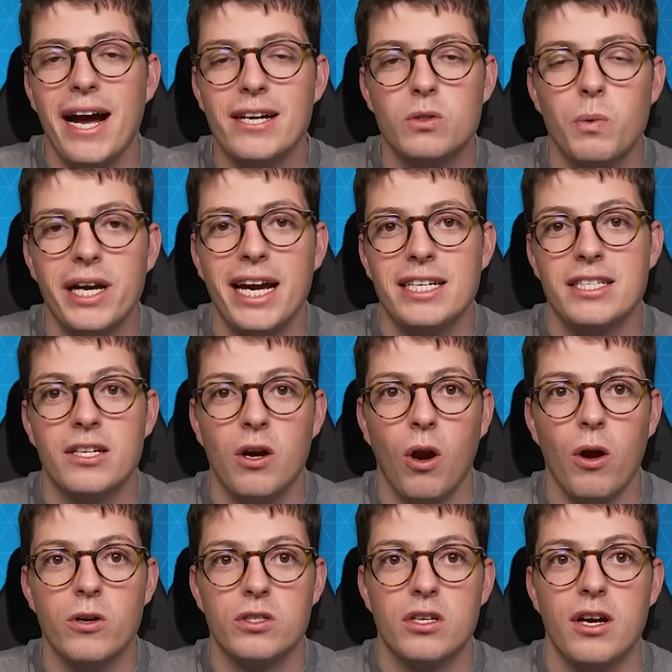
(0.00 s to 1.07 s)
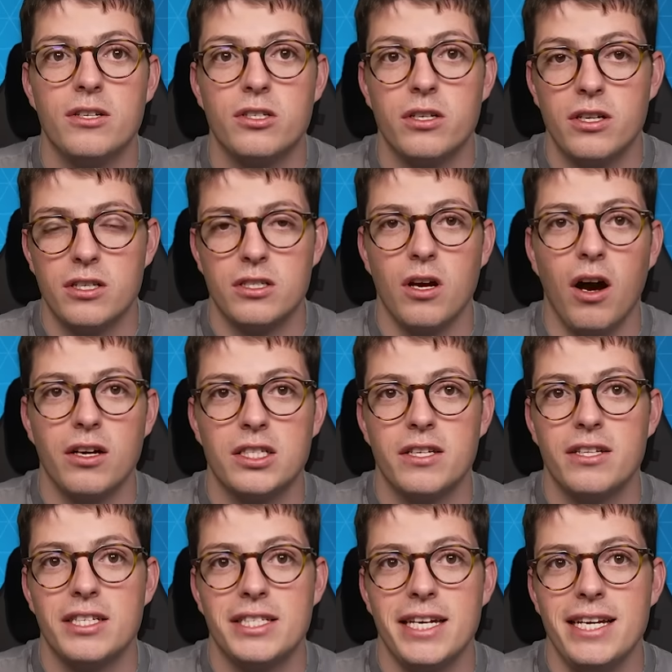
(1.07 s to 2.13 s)
as we're getting closer to the start
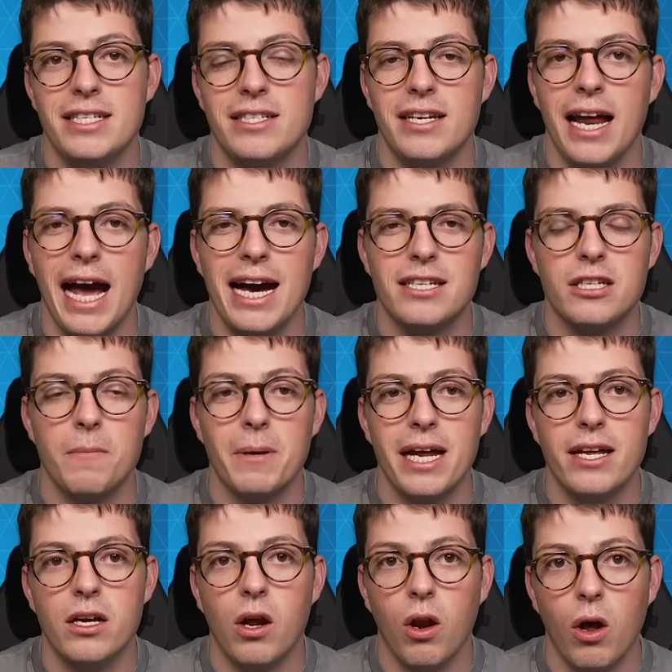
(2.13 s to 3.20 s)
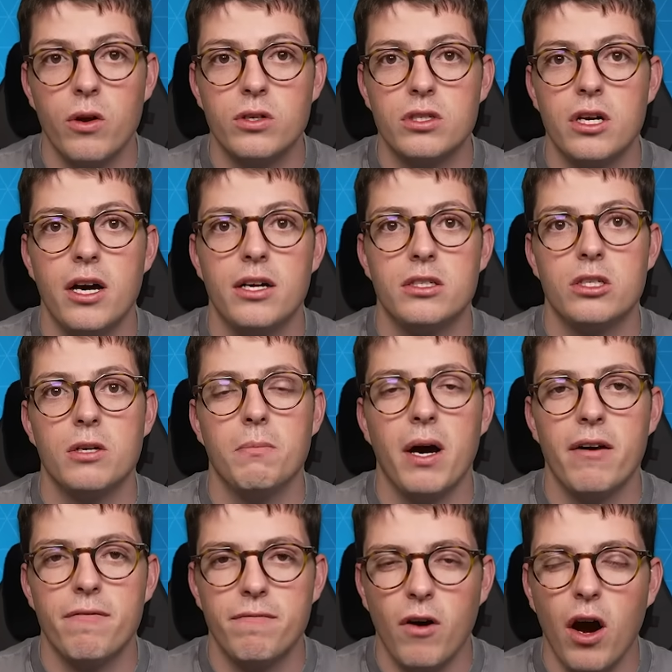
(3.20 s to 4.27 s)
of the season and I'm getting closer to
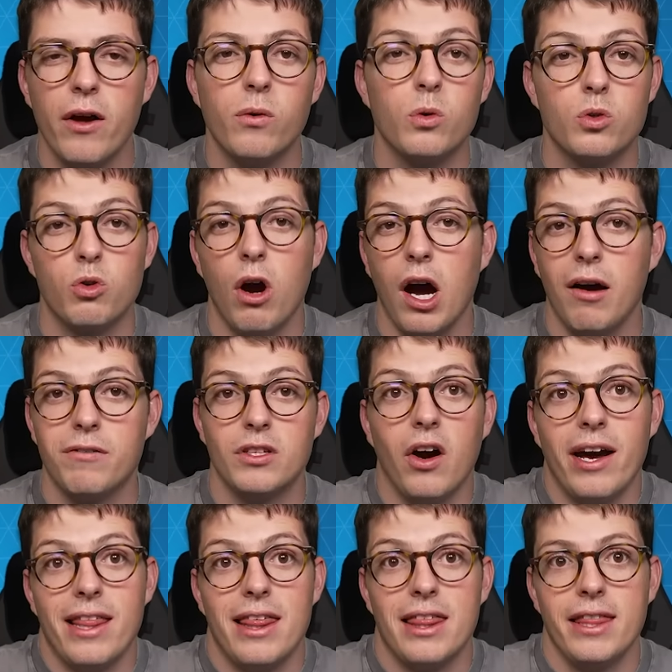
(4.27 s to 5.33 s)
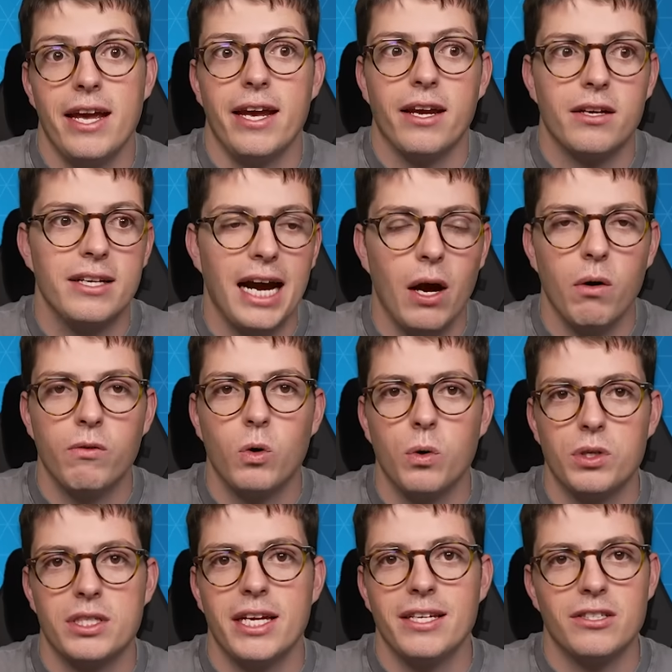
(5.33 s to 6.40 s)
my final draft, I think now, of
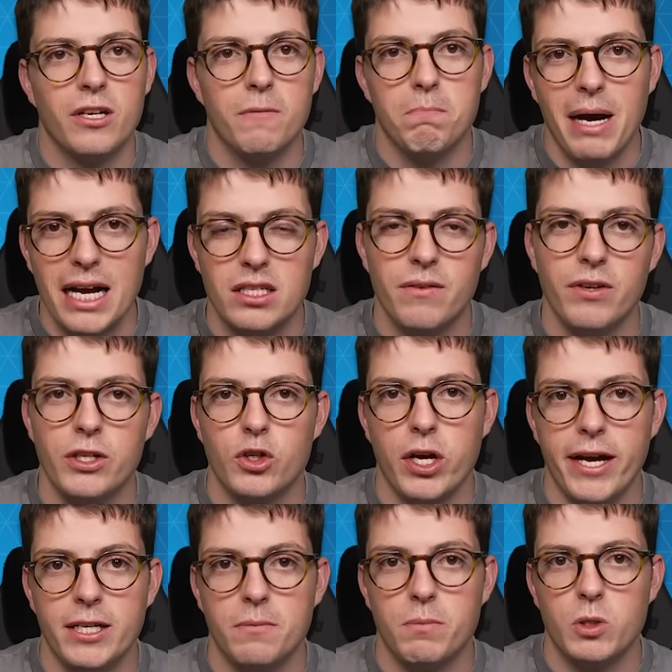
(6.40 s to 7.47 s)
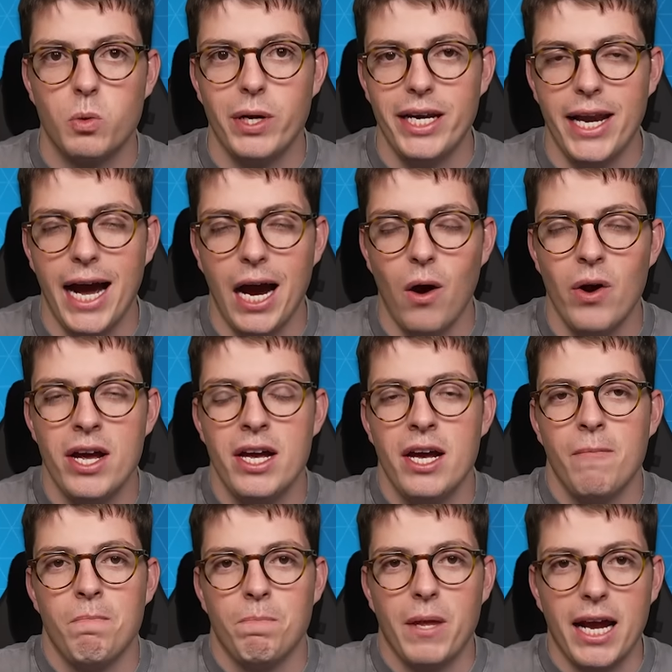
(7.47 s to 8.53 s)
course, things can massively change between now
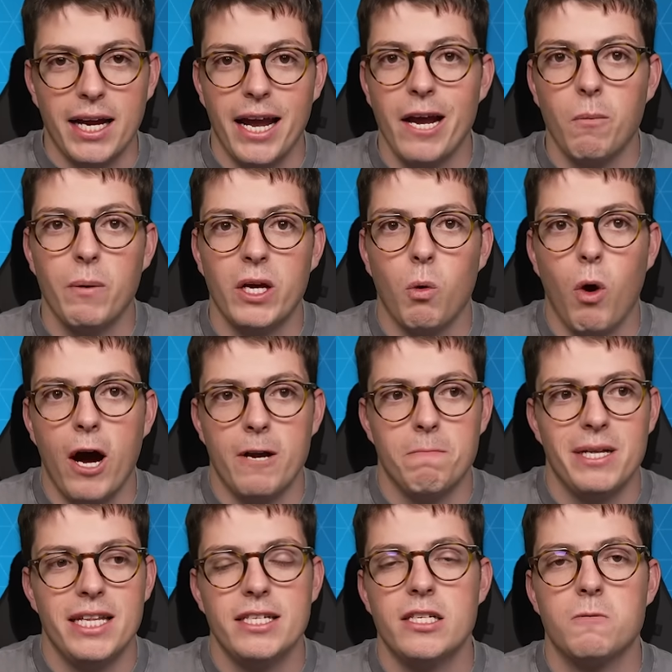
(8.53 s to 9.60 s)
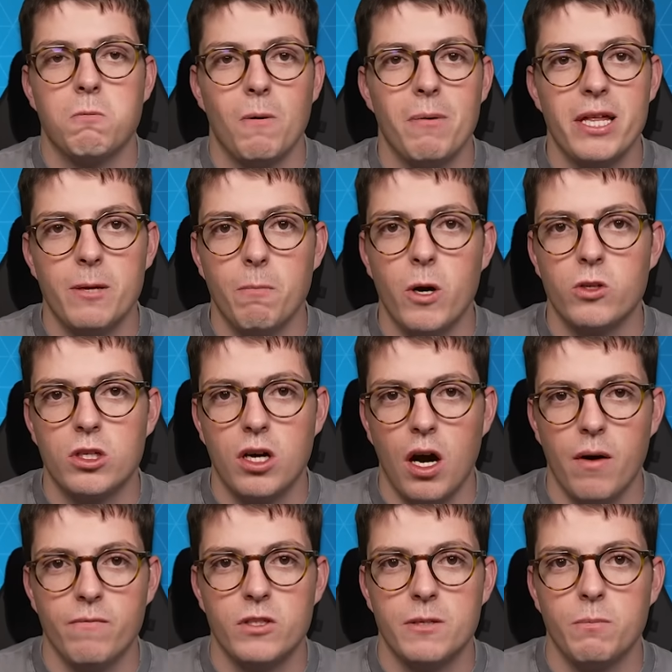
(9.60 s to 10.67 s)
and game week 1, but this is probably the most
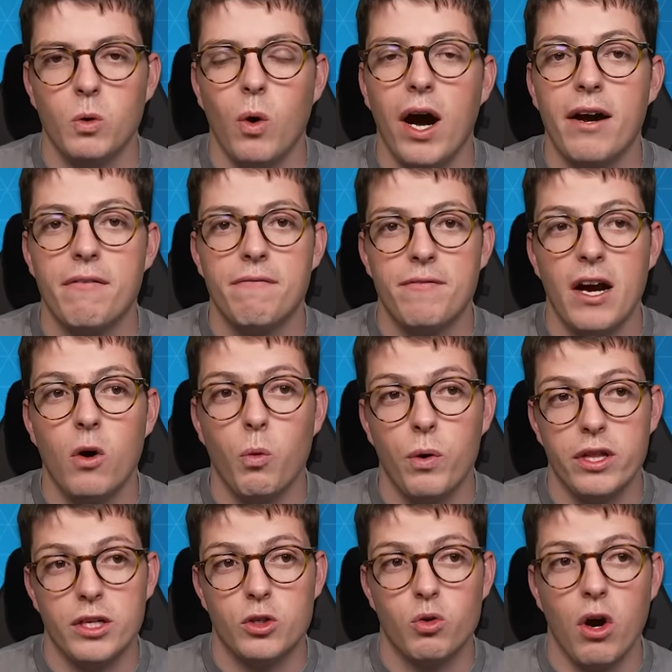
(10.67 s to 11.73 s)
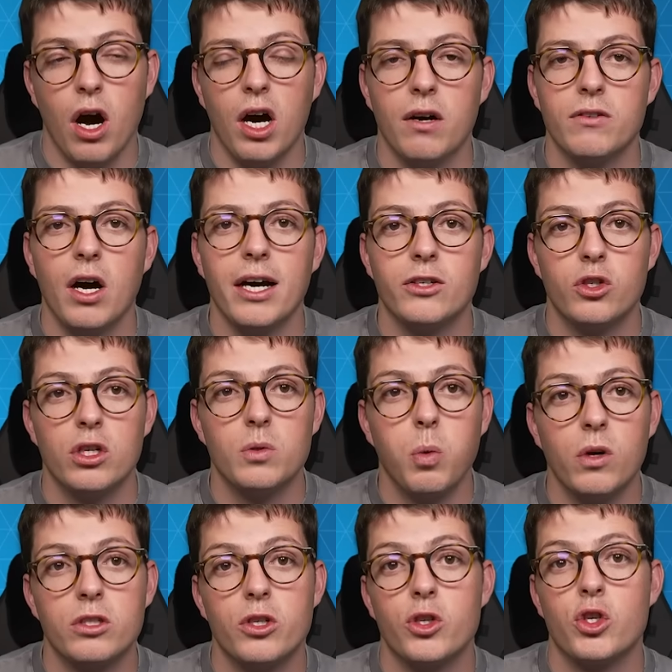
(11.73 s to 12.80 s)
comfortable I've felt with a draft. I just
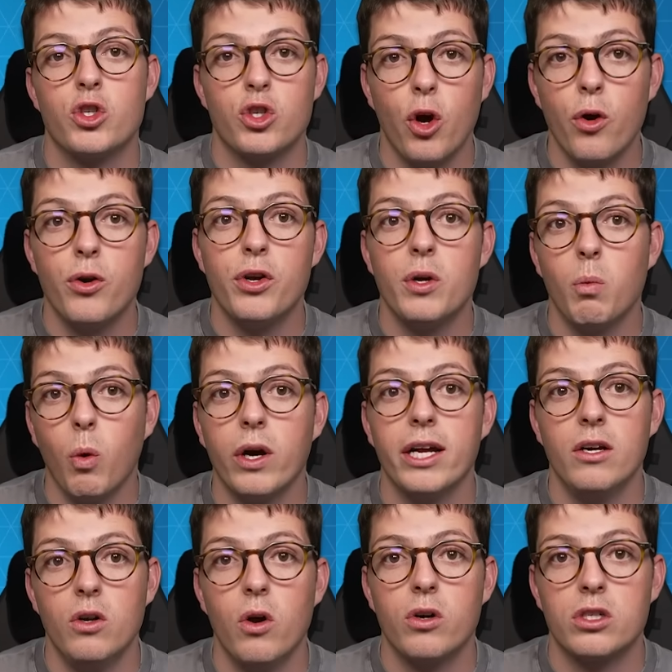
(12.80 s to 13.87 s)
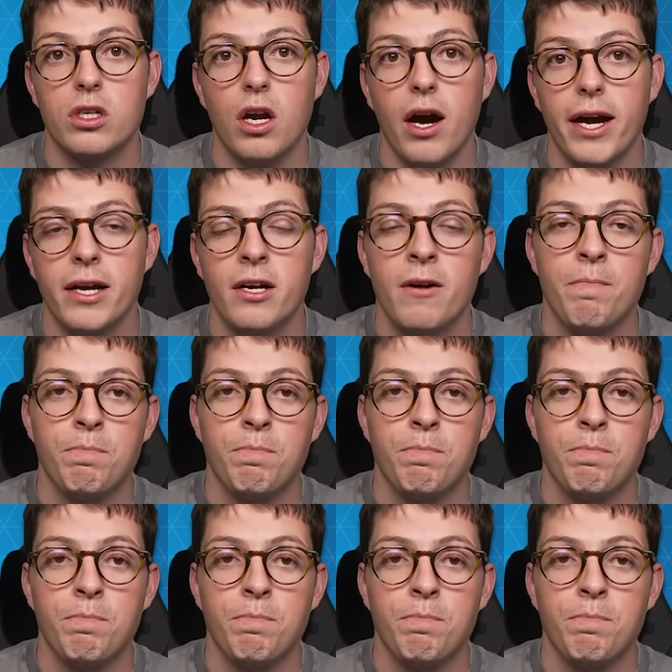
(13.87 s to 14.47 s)
want to show you what it looks like